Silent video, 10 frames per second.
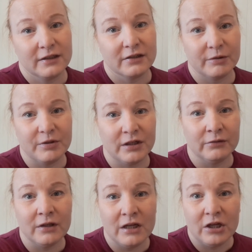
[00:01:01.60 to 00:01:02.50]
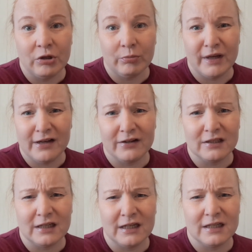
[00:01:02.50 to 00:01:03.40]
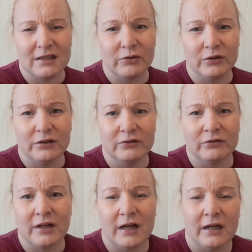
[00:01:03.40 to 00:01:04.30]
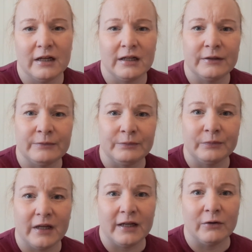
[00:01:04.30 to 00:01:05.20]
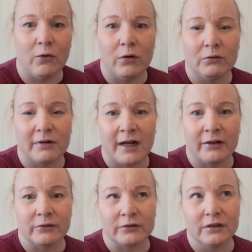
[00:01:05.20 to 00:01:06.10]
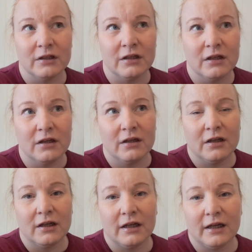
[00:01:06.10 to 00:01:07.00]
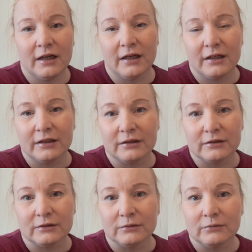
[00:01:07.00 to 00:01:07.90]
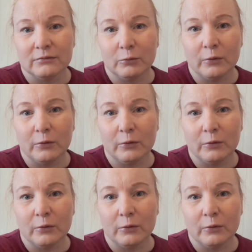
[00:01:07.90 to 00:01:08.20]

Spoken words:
description because it is sort of an all-round like